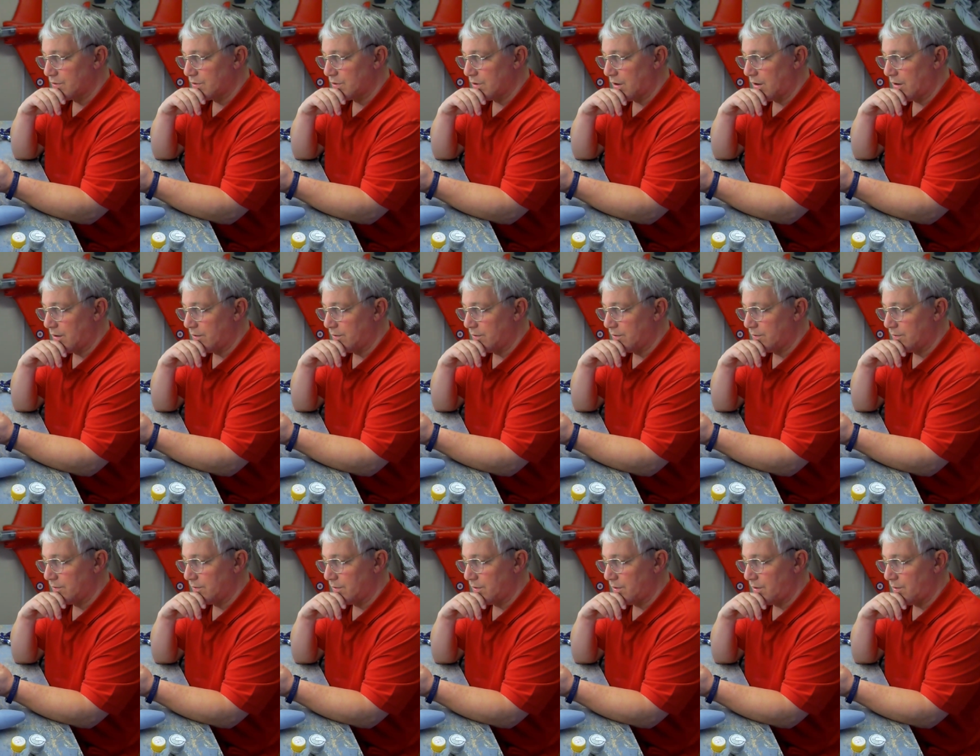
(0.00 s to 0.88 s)
so
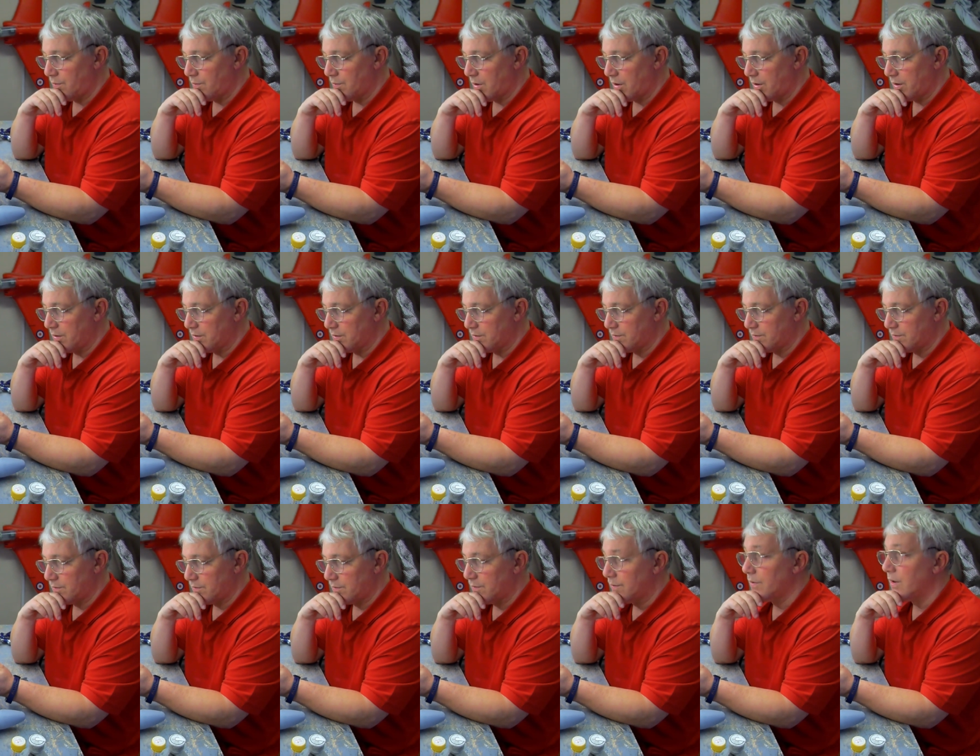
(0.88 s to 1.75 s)
you might
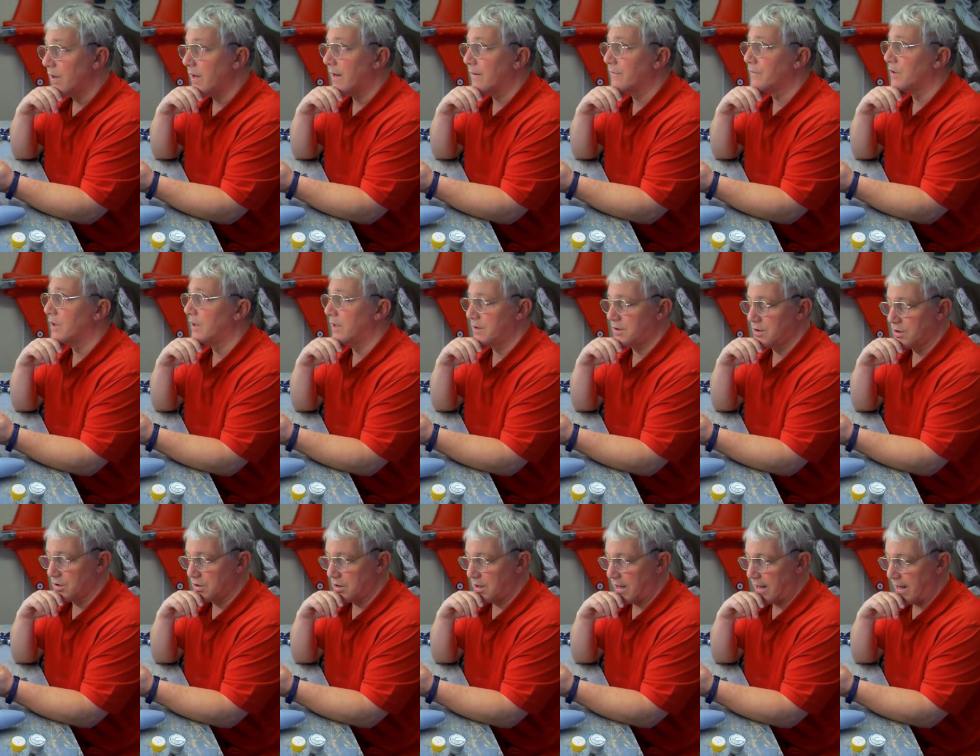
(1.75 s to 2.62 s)
have to
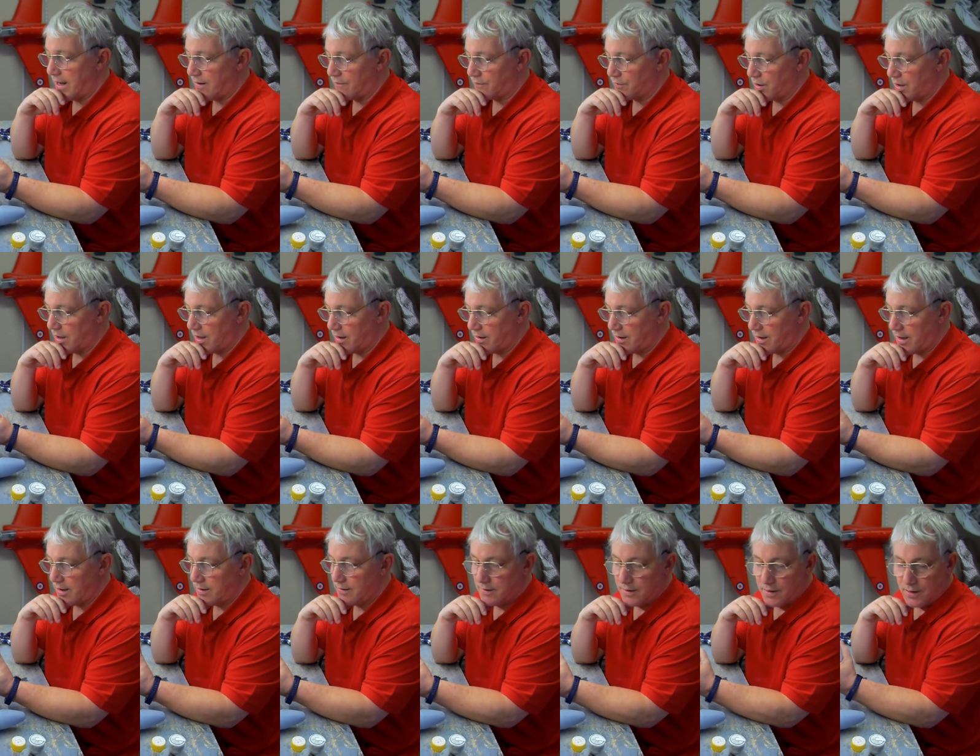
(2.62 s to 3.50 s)
listen to that every now and
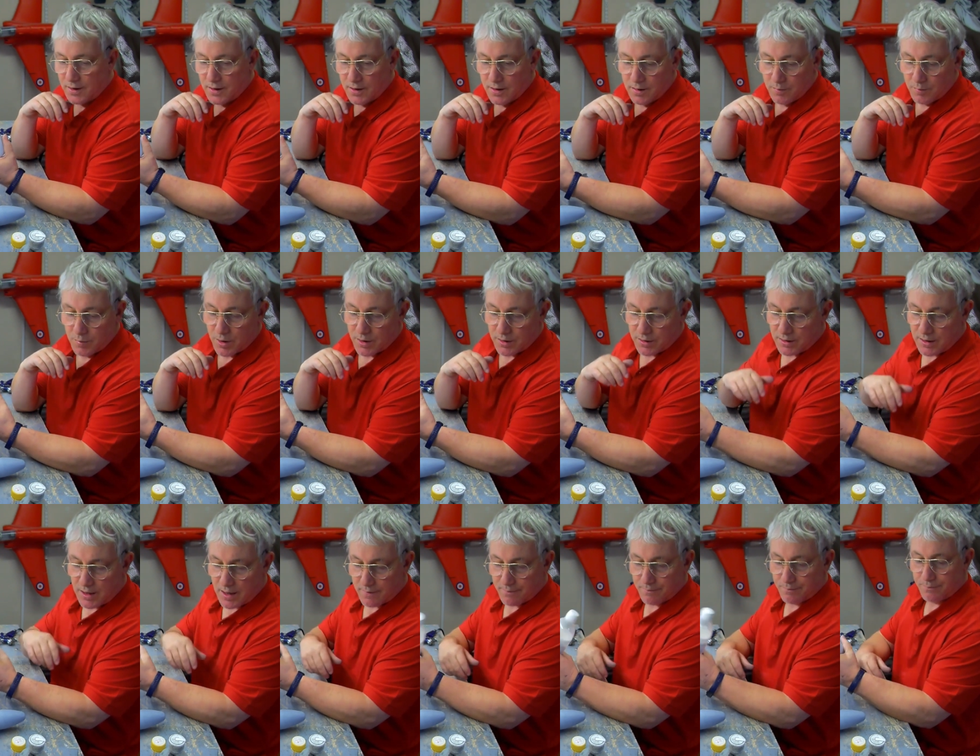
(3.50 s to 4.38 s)
then. But
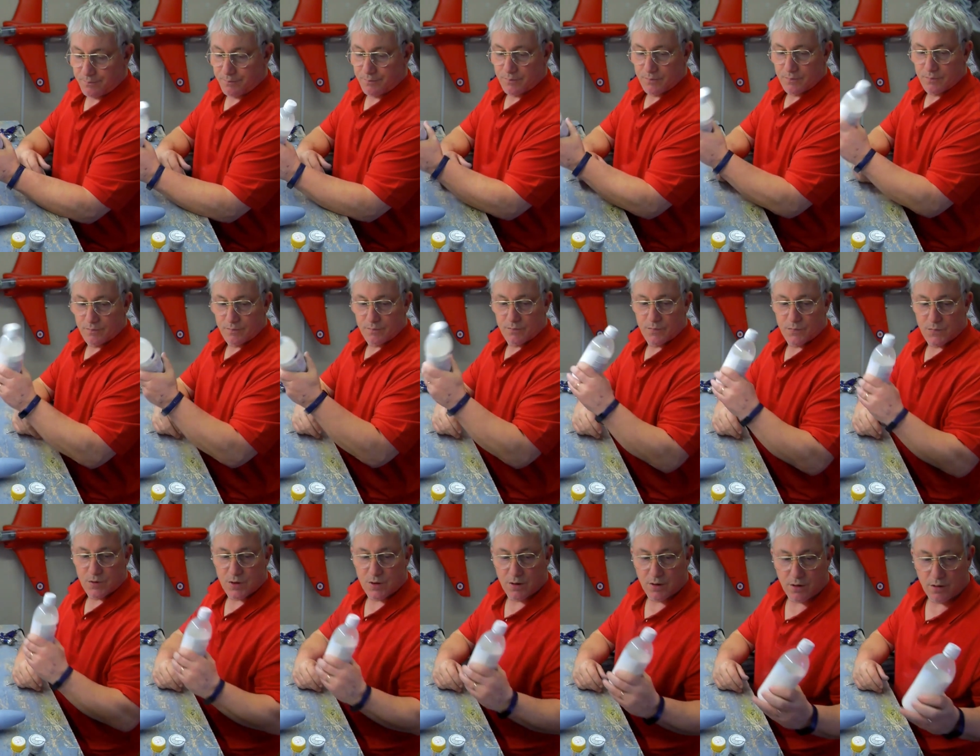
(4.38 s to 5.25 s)
yeah,
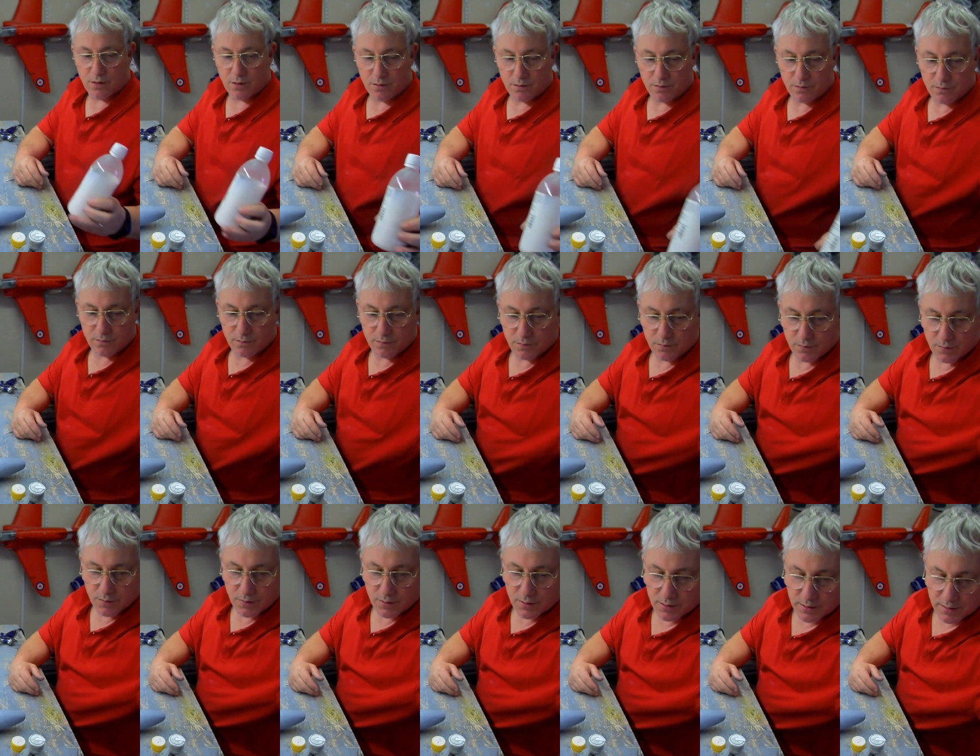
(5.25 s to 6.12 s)
so
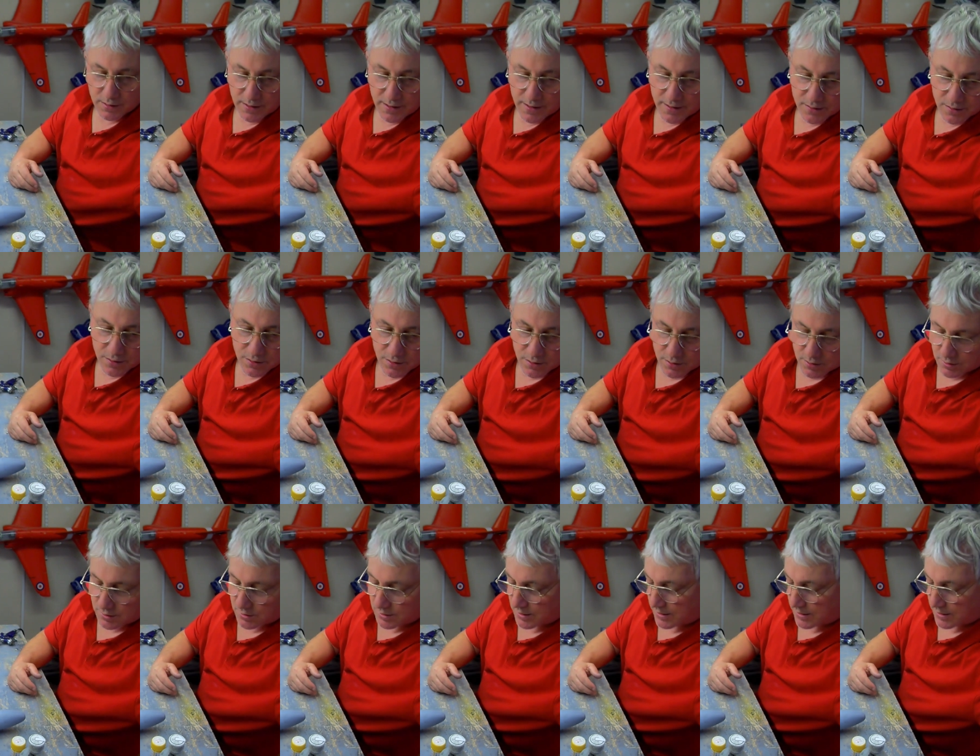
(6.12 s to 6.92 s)
that's